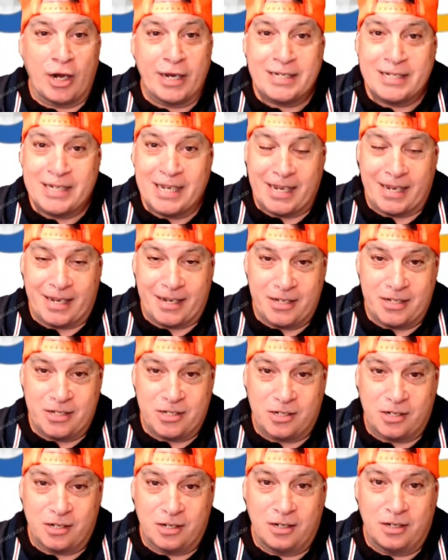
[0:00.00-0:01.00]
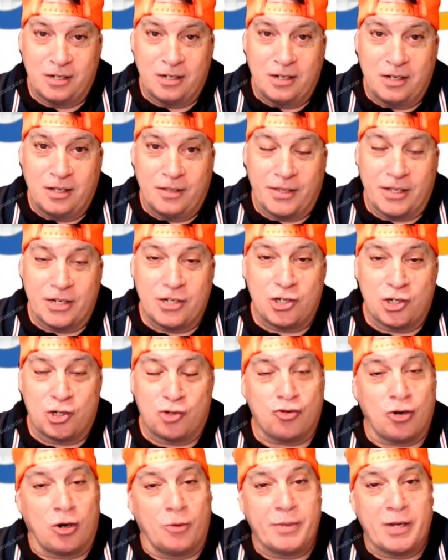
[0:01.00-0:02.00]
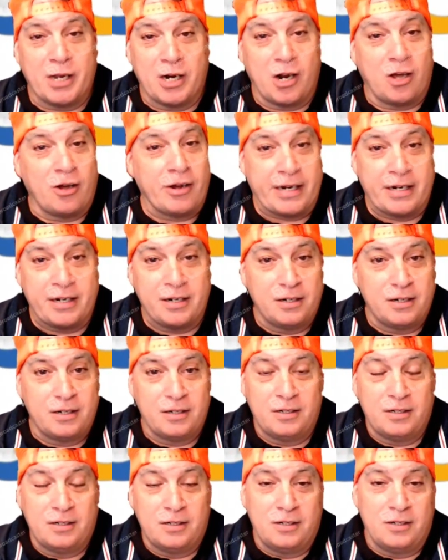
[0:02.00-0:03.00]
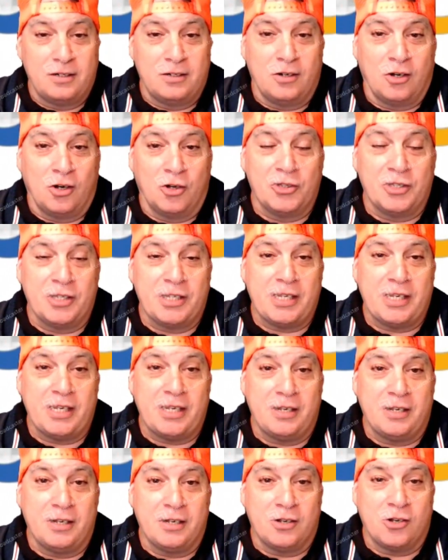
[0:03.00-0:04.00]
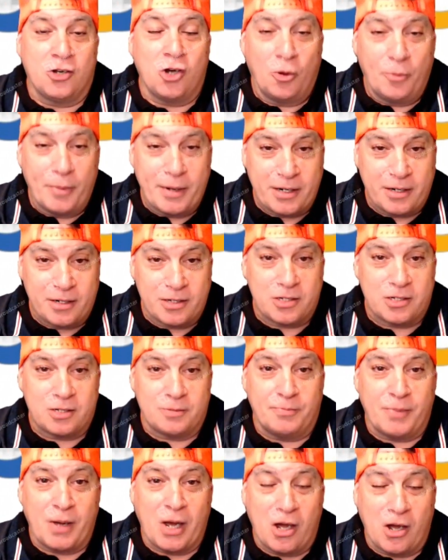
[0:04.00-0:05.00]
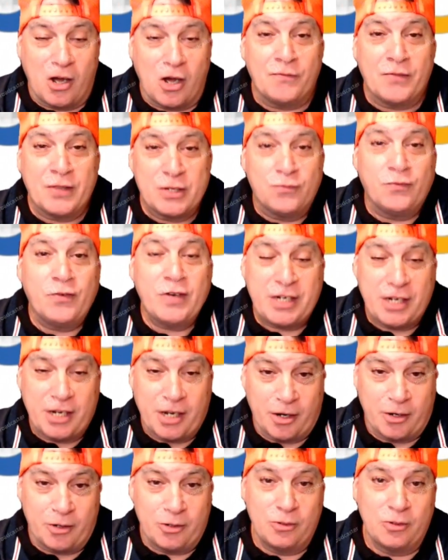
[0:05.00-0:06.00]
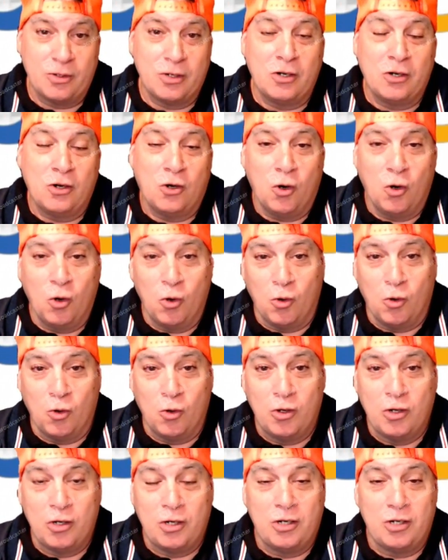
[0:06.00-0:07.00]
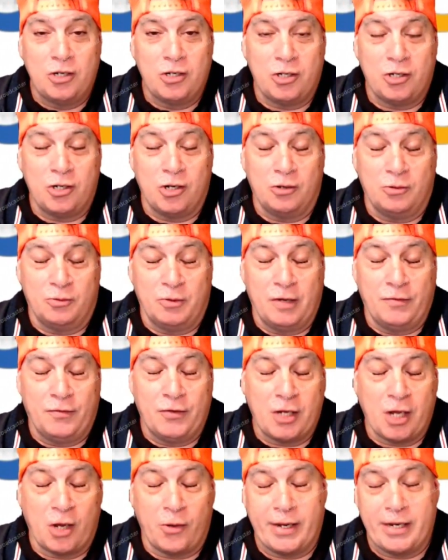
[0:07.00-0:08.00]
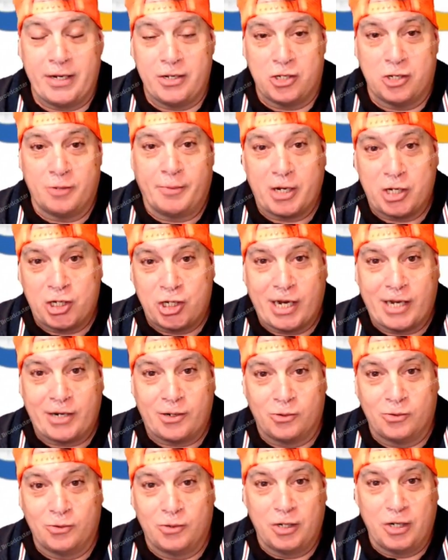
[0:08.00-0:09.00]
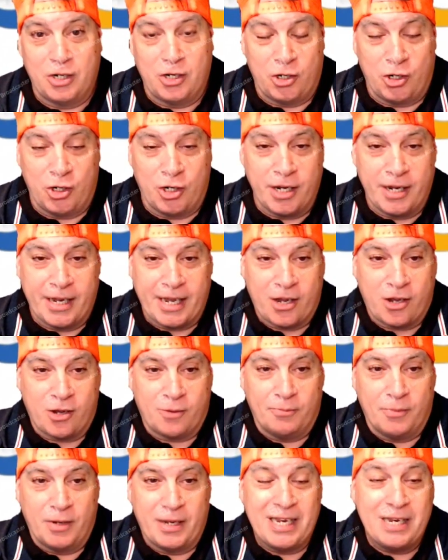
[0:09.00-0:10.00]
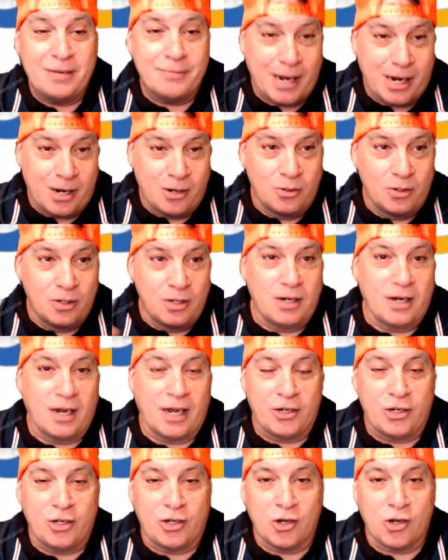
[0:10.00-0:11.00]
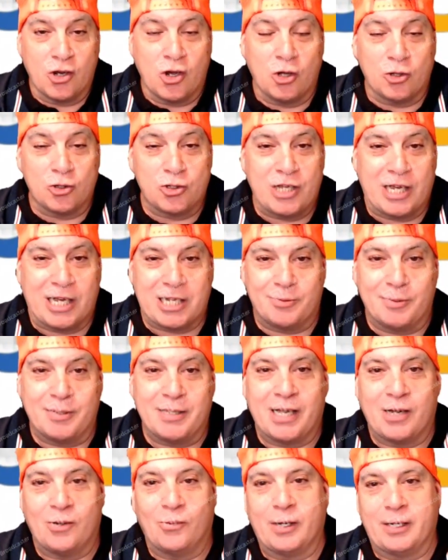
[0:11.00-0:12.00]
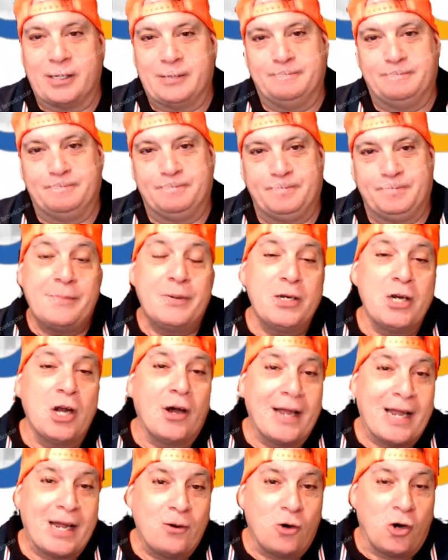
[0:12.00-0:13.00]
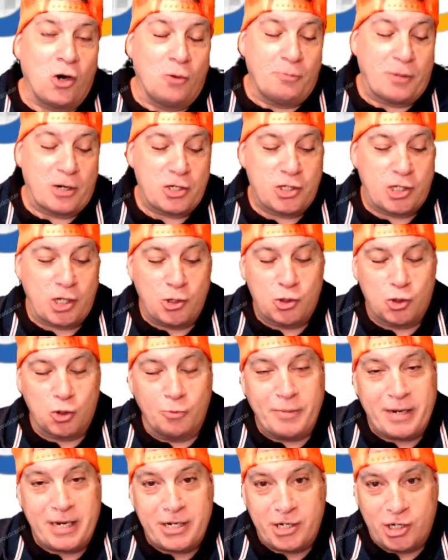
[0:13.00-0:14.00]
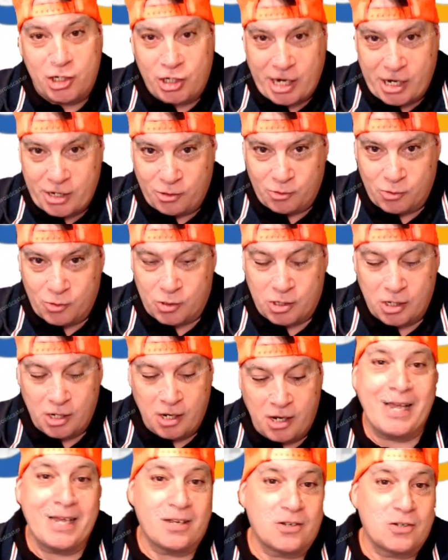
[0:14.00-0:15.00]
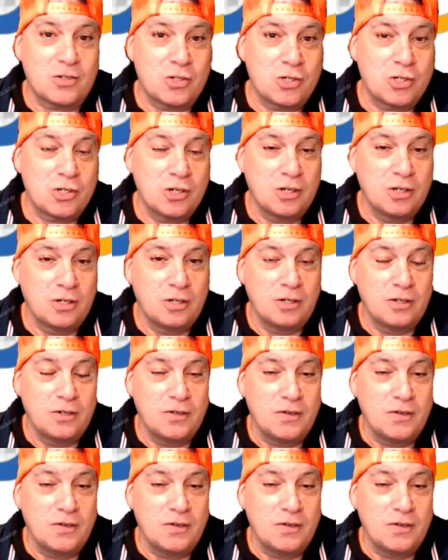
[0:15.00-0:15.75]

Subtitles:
ideas, then just drop me a line on the comments part of this video, or if you go into my channel, you can get email and you can contact me that way. But keep an eye out on my social media channels, X,